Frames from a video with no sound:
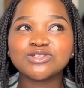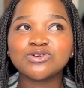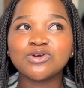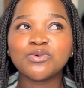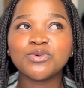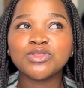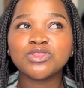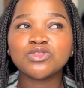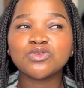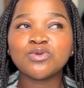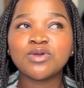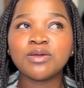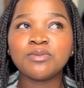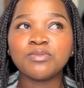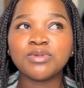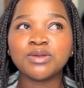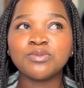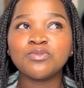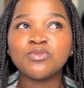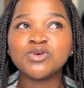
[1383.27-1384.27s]
going through an
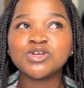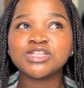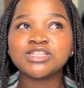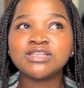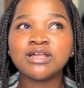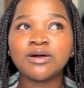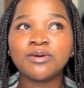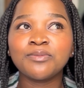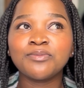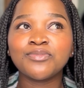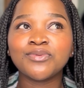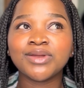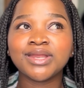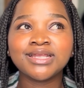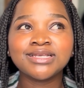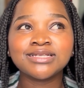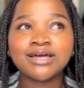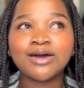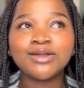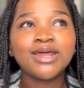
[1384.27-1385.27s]
emotional
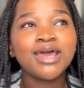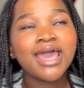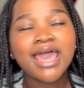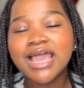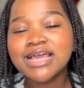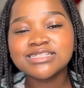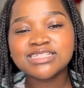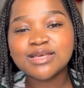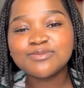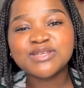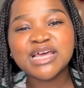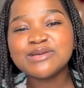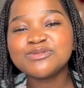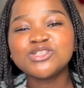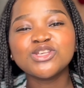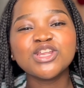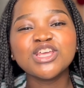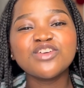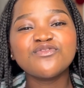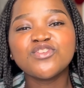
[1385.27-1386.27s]
breakdown, and sometimes you
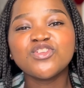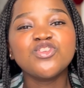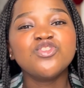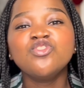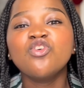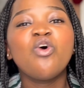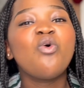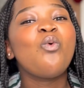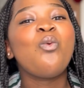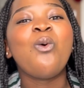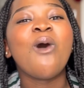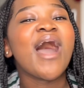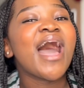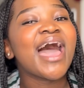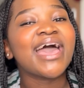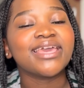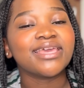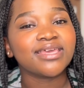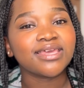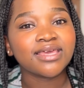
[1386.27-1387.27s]
don't even know
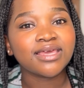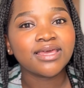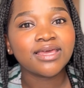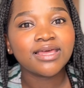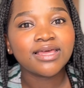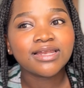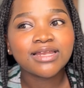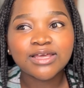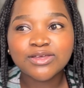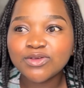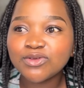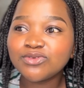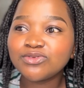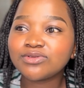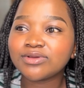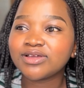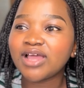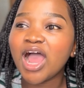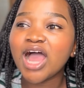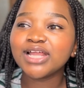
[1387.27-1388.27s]
why. Like you
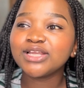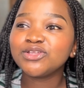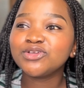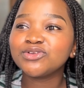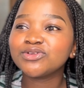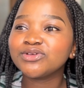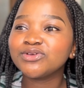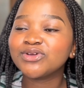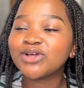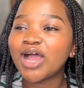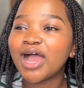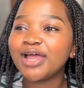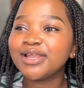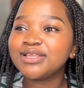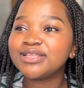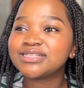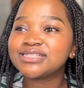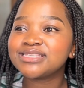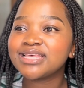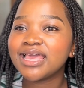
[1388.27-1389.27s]

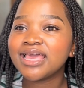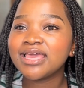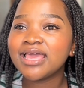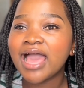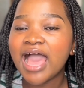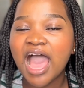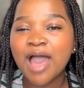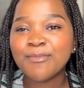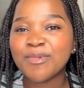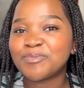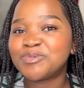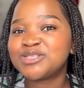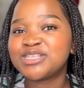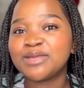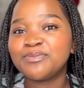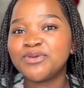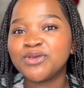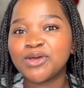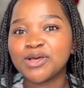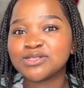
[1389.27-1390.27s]
can't say I'm upset
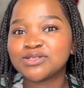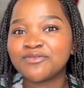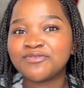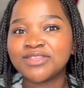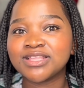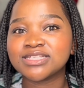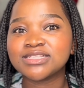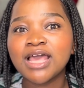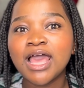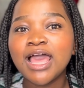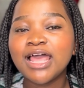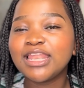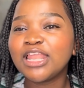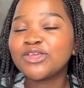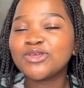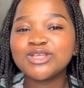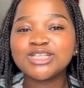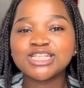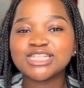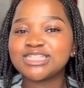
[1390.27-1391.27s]
because of this. Like
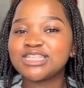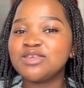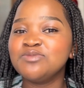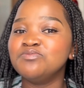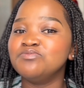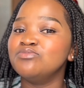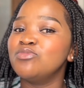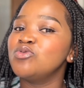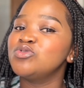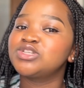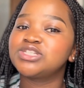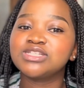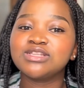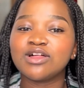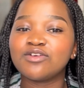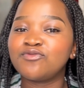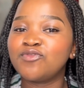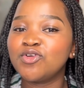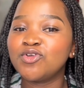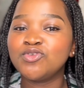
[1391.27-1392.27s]
you're just emotional
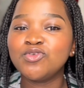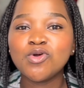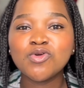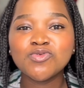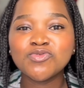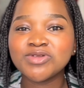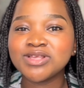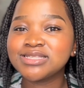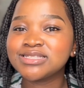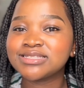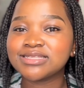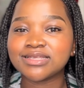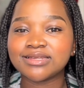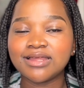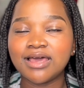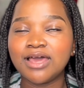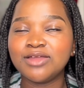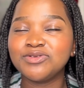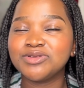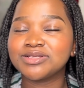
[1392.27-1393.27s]
for no reason,
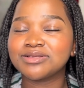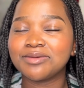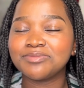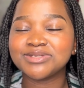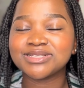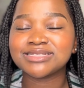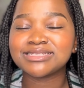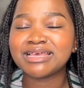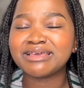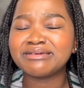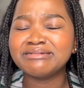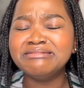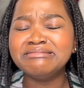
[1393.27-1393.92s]
and I'm just like